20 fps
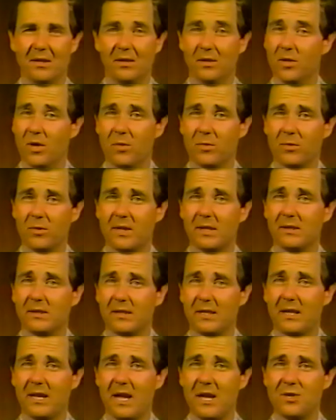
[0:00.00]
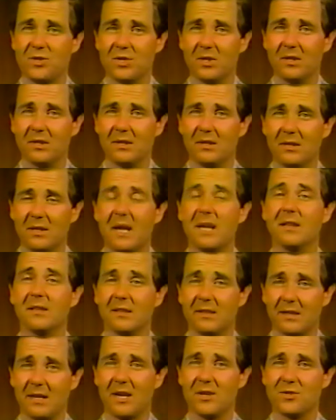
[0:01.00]
lowering litigation and
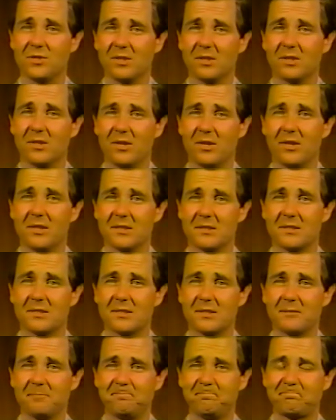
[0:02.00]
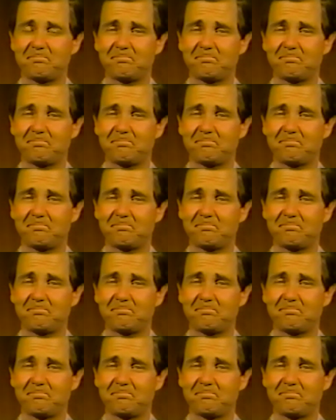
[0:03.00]
litigation costs.